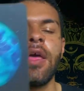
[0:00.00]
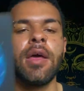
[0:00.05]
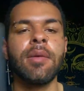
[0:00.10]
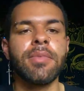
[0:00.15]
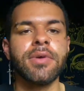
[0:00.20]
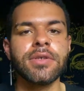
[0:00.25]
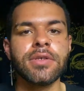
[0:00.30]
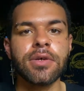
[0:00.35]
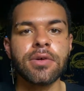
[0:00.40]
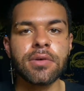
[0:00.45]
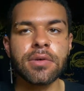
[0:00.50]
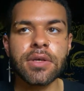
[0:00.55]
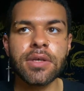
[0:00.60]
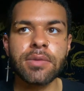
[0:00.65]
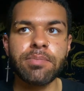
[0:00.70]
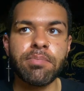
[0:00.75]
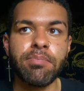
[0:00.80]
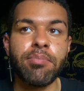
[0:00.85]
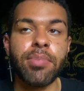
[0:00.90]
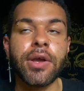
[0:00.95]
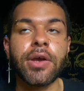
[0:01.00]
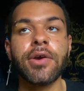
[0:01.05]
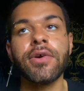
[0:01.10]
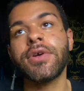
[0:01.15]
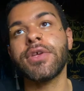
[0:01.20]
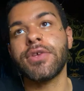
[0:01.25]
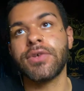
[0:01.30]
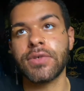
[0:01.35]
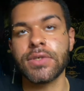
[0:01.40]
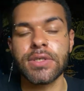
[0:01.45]
but don't
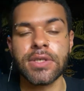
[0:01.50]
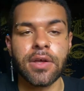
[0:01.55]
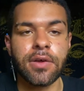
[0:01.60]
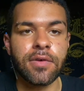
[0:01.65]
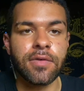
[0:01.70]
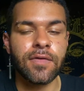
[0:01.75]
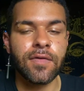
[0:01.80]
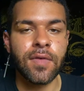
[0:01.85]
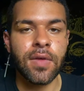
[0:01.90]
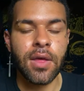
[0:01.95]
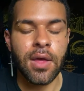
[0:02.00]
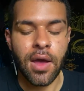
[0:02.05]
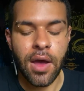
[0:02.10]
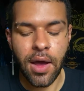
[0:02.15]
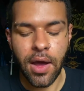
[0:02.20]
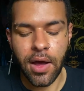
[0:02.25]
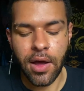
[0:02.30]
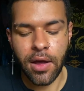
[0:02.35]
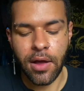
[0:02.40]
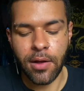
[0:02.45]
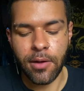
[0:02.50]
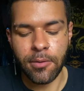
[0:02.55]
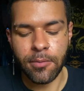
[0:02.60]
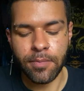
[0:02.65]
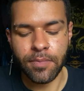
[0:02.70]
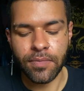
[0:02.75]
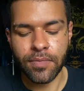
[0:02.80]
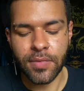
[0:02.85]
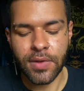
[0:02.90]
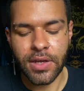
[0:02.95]
bury yourself
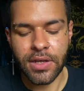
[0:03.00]
um,